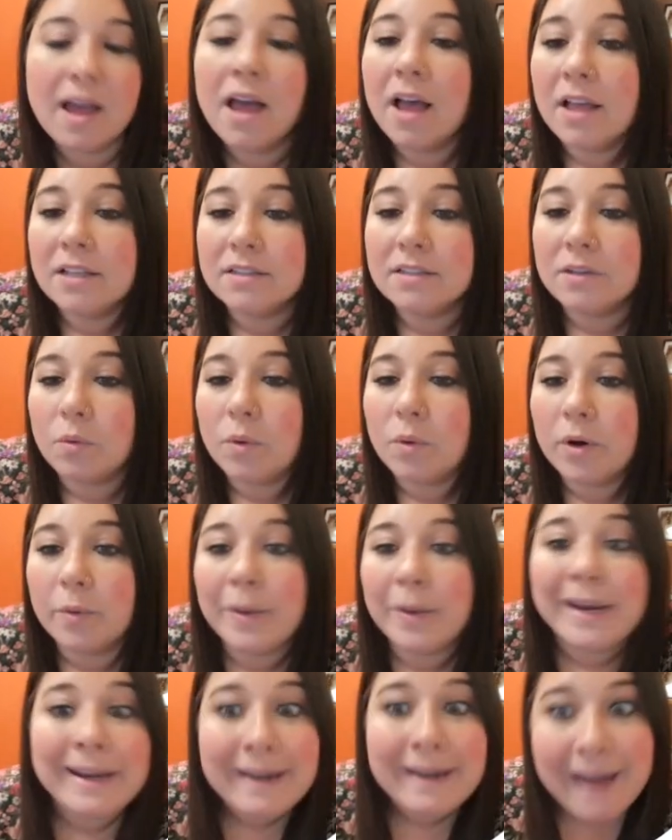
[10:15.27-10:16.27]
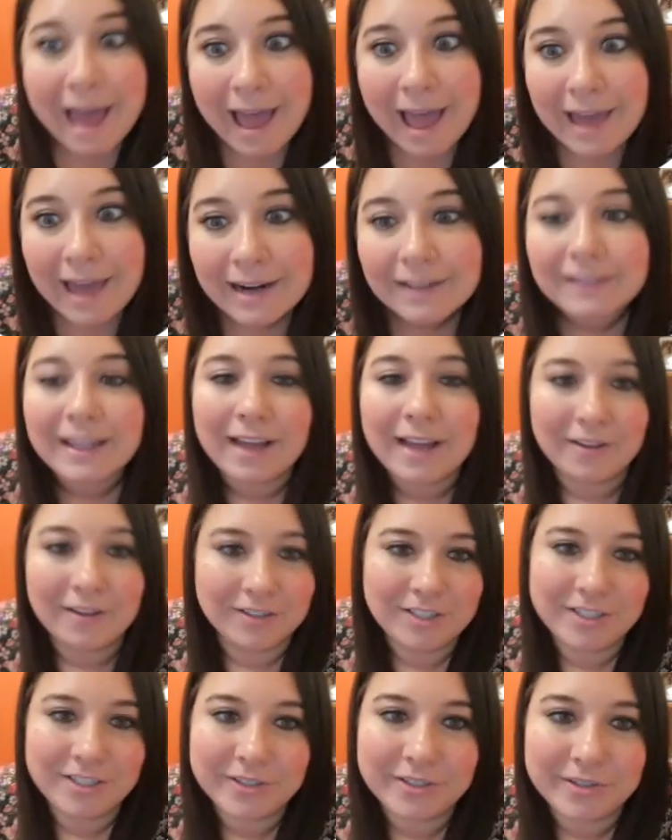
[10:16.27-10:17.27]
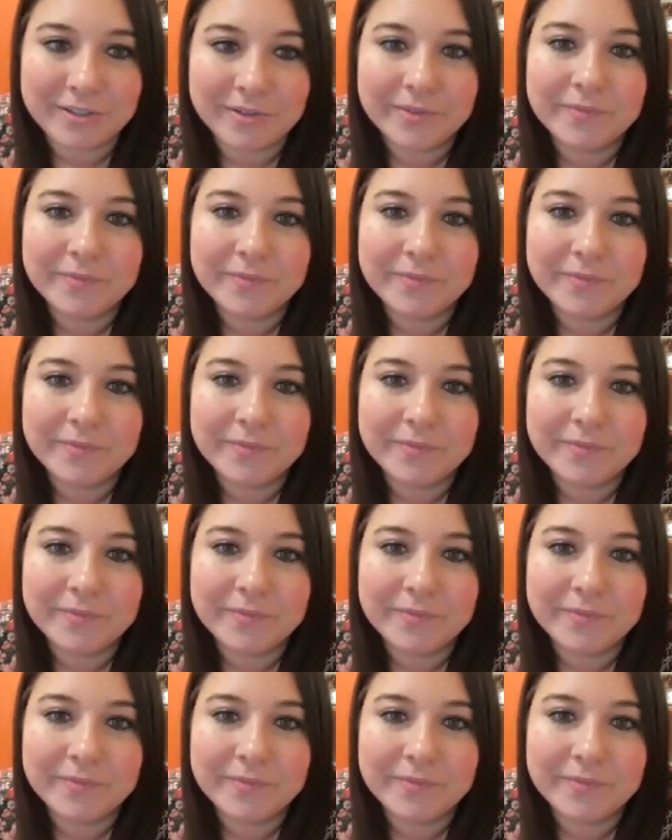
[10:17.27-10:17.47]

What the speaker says: So what are we not allowed to do?